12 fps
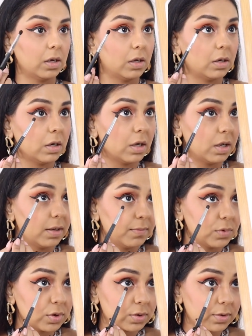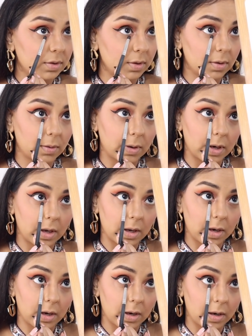And I'm just gonna go ahead